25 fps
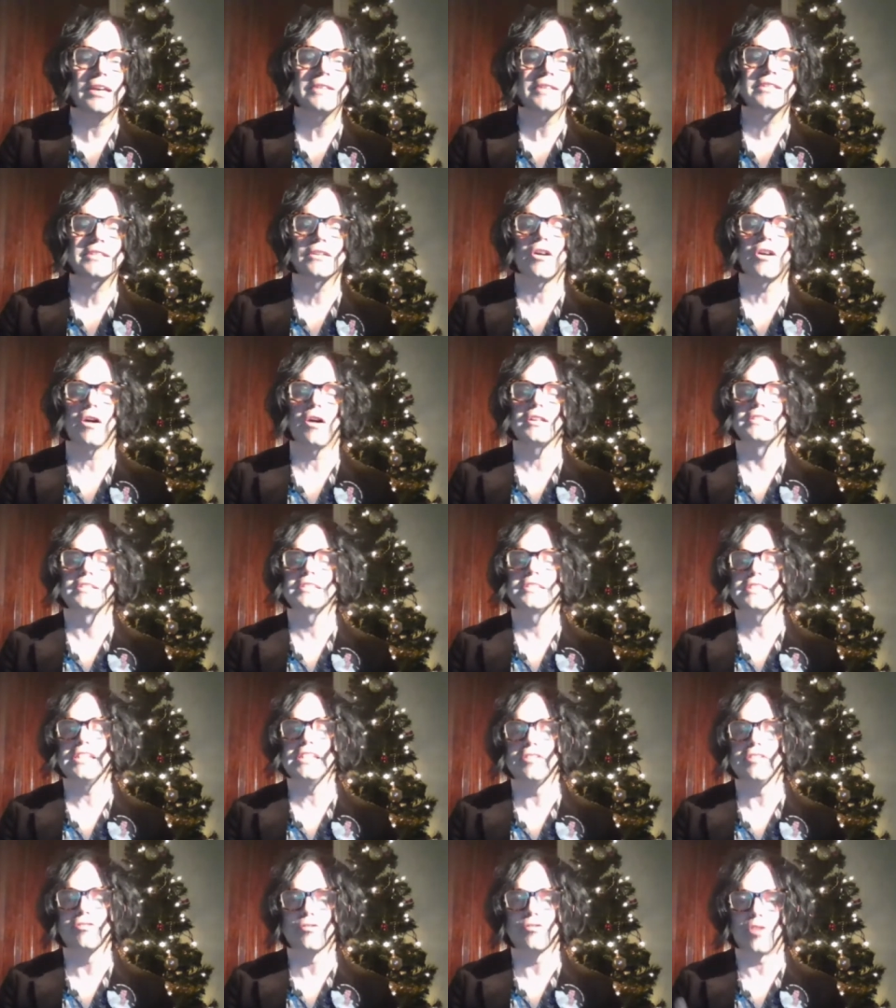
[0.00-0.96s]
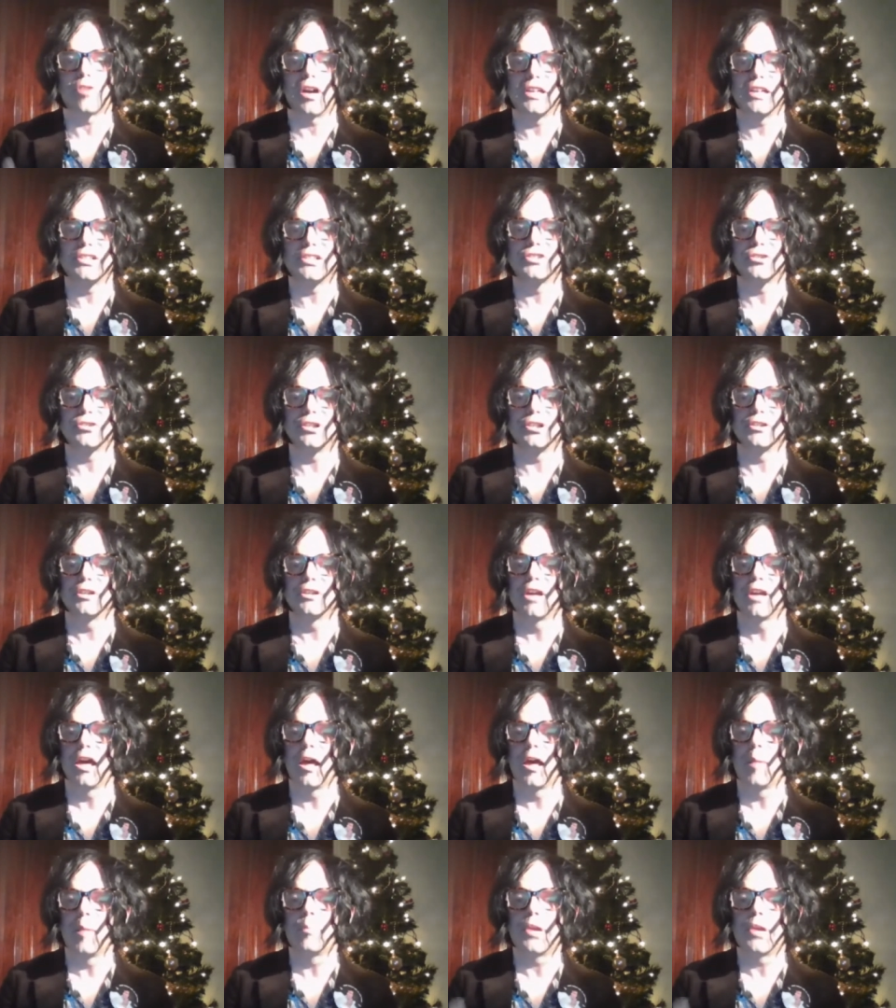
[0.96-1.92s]
he is an honest thief, cried Truth,
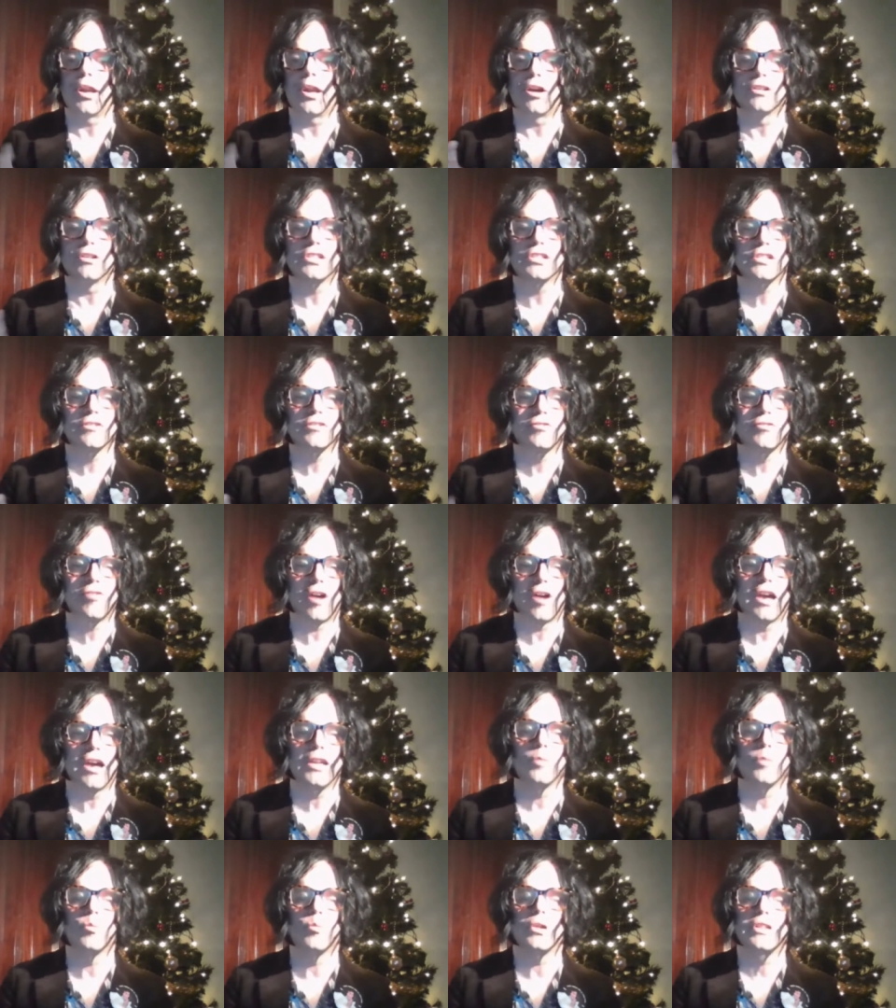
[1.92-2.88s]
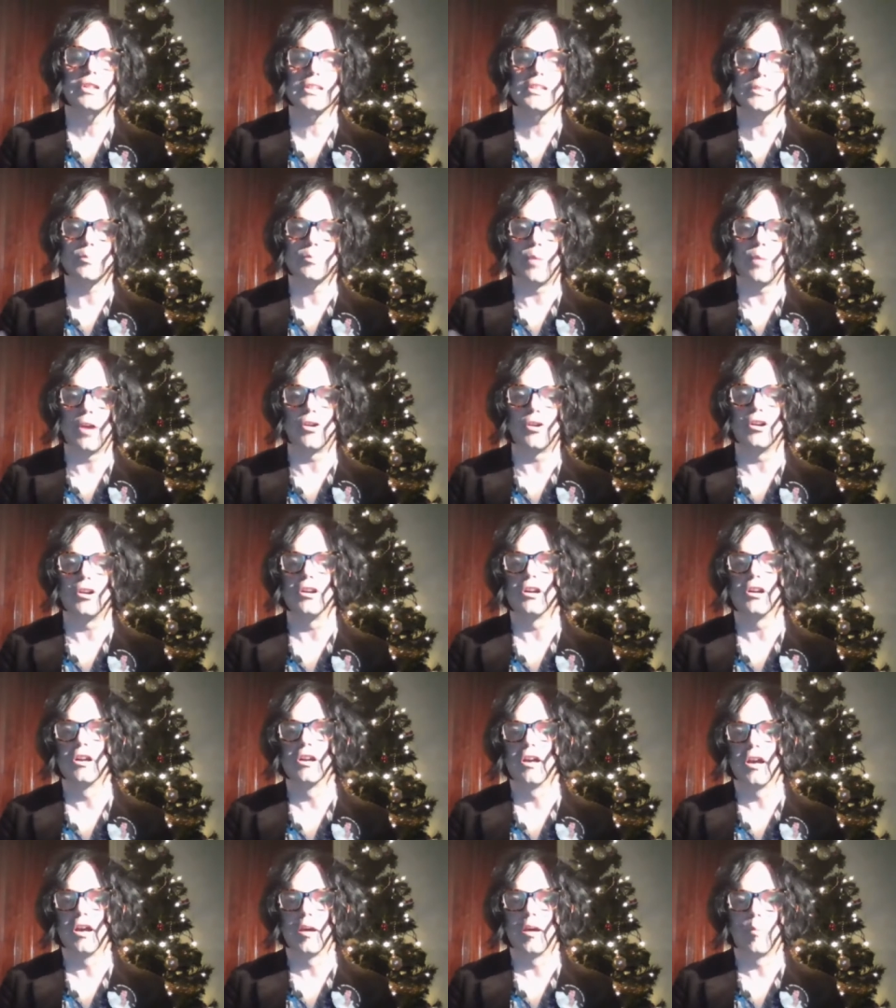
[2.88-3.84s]
Piero shall find him with this
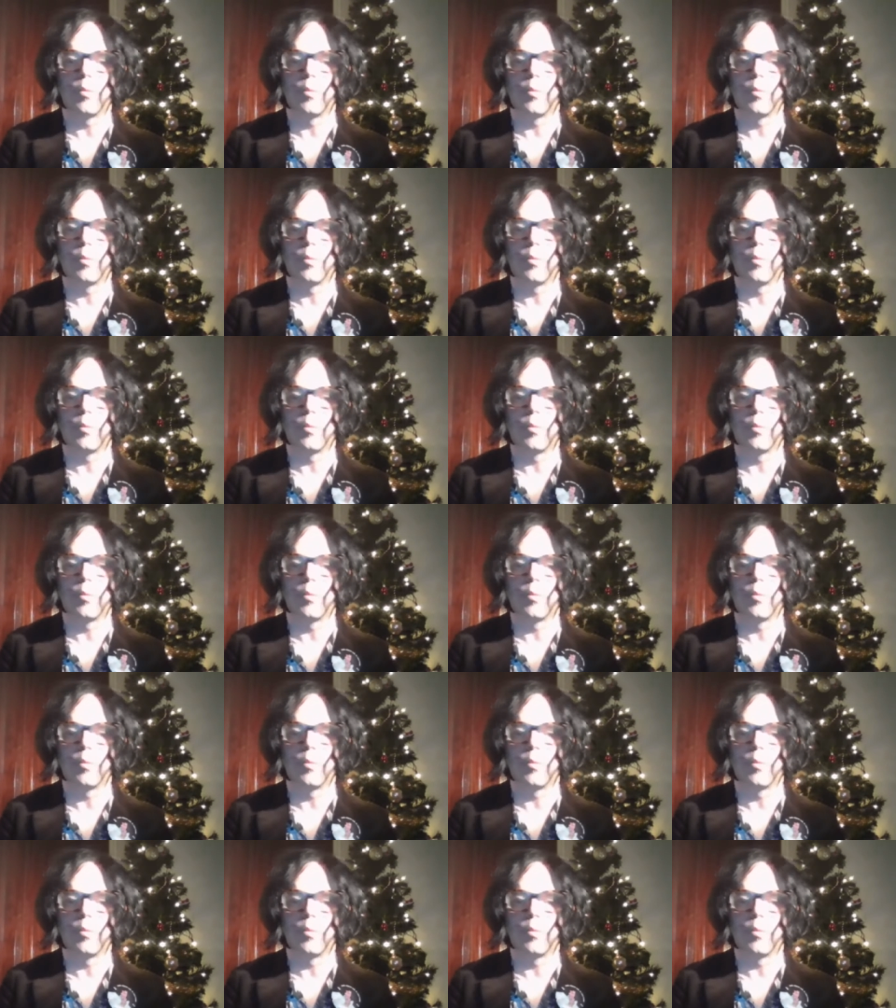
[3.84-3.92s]
mirror.